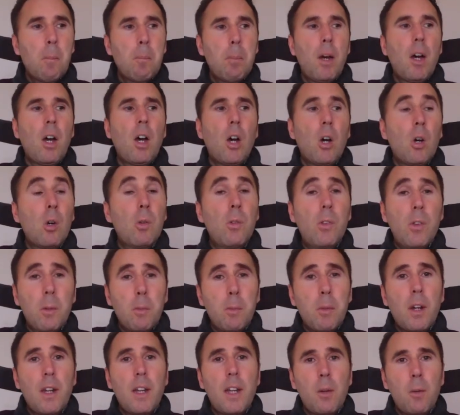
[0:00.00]
But
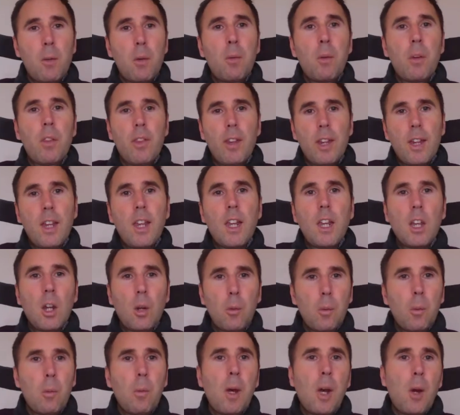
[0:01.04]
ultimately, we were thinking,
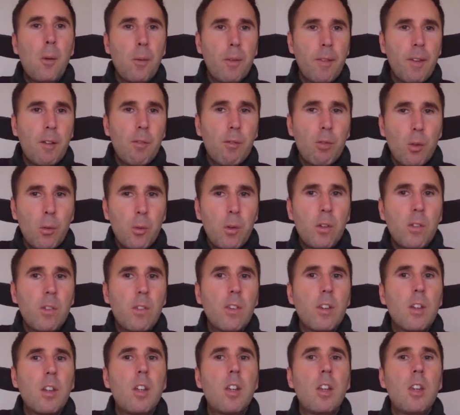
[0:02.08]
we work with
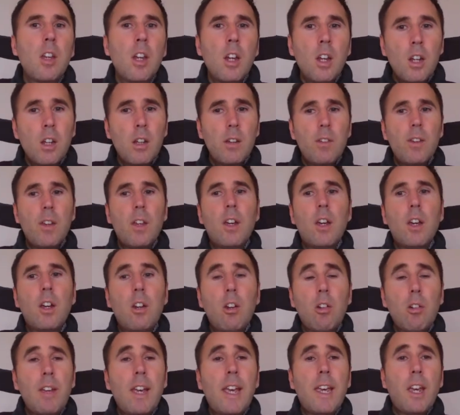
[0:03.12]
influencers to
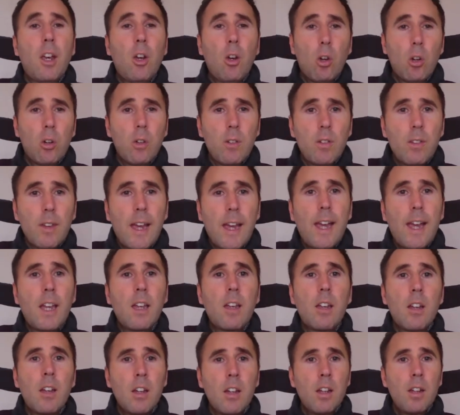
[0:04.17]
create
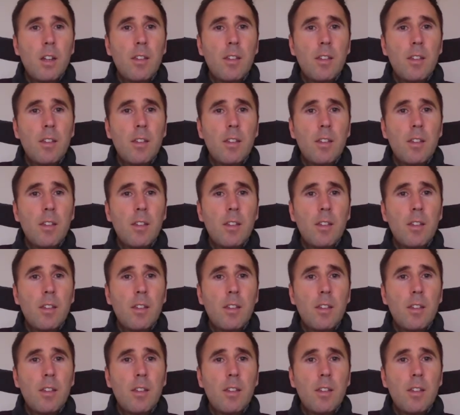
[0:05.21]
content,